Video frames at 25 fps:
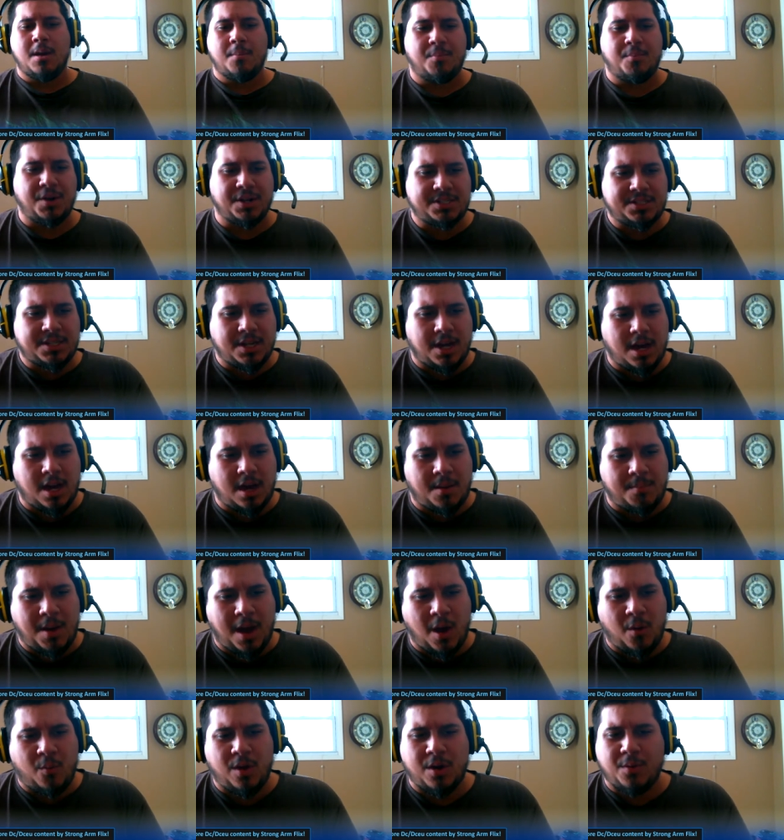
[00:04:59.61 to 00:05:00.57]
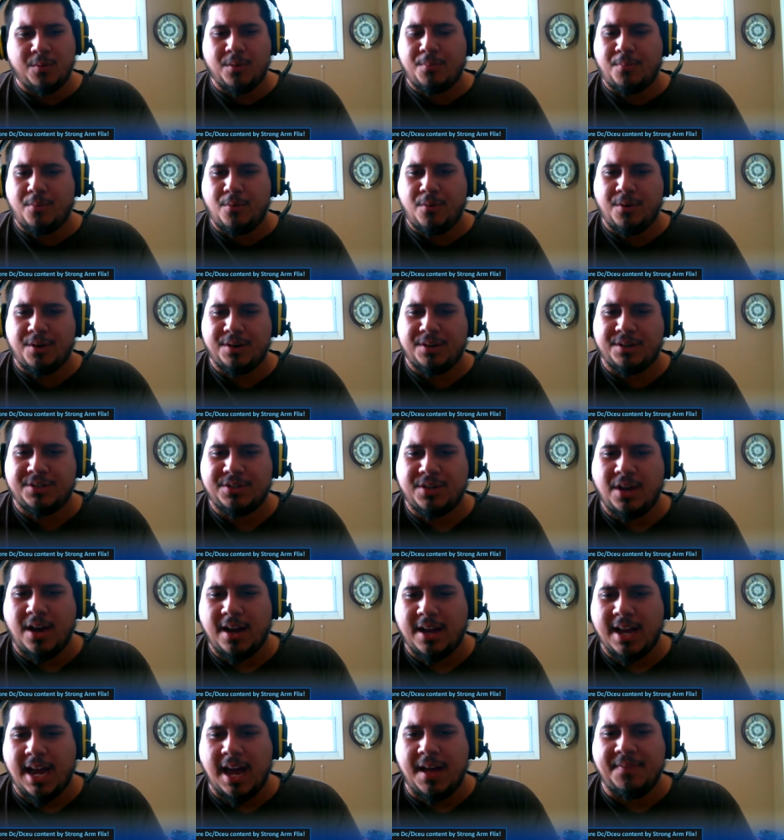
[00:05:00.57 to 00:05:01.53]
but um, I want to report and
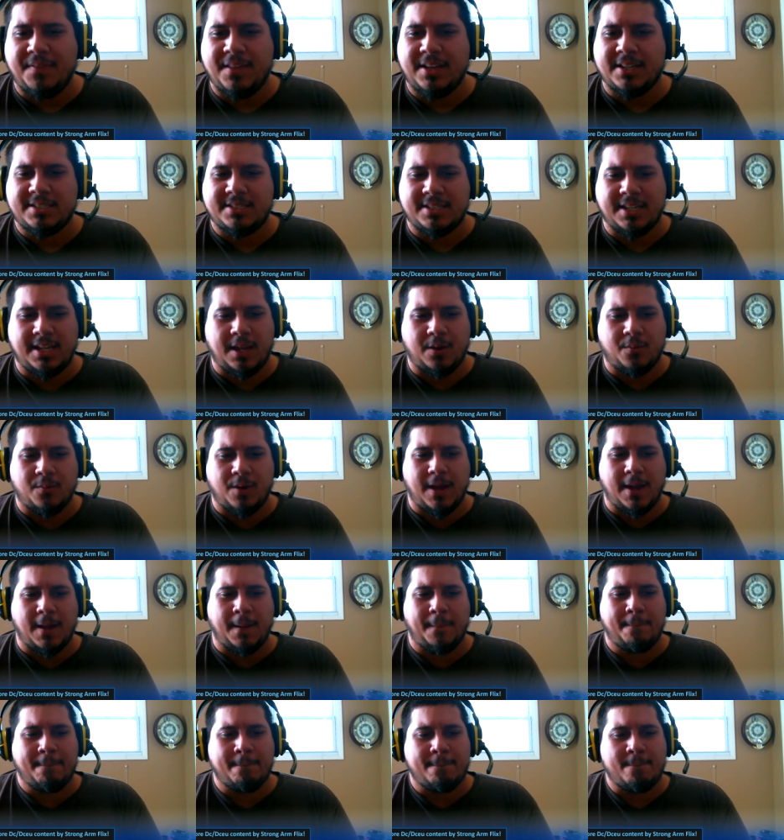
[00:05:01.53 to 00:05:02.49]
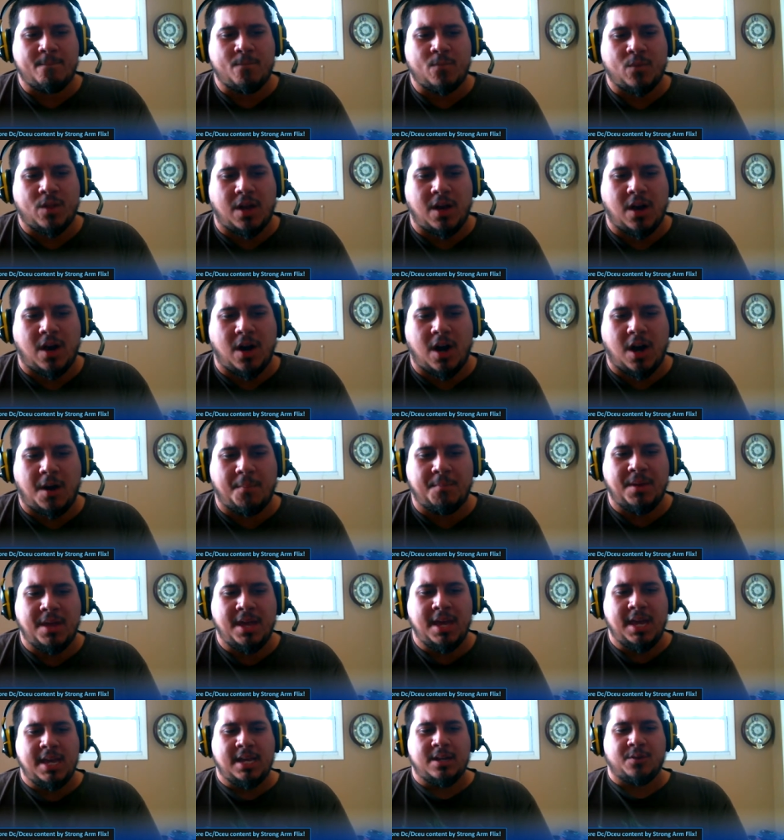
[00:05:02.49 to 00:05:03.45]
talk on this anyway. Um,
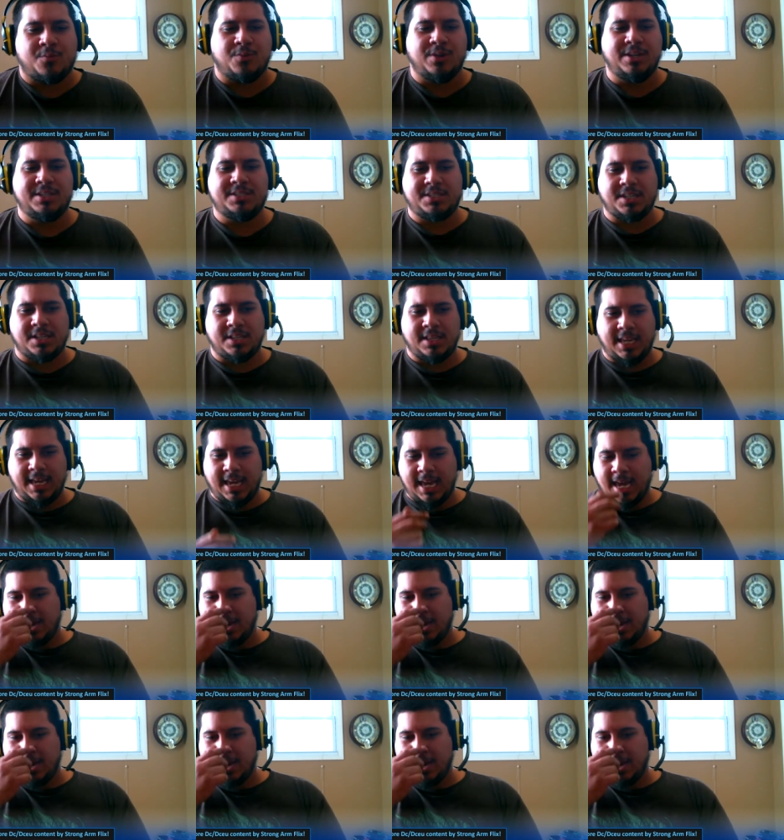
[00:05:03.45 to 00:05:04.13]
recently,